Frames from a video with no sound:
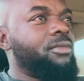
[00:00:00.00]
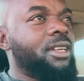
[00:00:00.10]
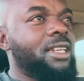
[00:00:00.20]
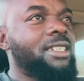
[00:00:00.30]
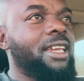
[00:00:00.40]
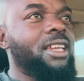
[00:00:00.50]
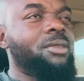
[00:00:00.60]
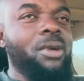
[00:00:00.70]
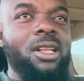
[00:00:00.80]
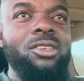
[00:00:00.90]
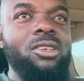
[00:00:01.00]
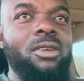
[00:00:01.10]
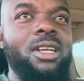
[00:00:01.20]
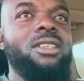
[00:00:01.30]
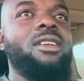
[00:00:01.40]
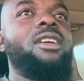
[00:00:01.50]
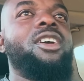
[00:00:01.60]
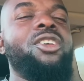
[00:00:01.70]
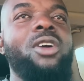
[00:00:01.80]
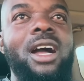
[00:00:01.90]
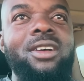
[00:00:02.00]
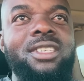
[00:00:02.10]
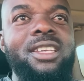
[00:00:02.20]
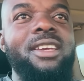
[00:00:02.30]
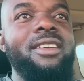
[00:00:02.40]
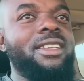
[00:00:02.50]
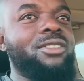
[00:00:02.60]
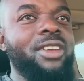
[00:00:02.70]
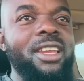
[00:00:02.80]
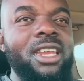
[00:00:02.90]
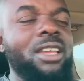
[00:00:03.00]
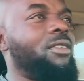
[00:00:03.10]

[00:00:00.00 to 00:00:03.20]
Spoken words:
and said, well, you know what? Your house here is ready.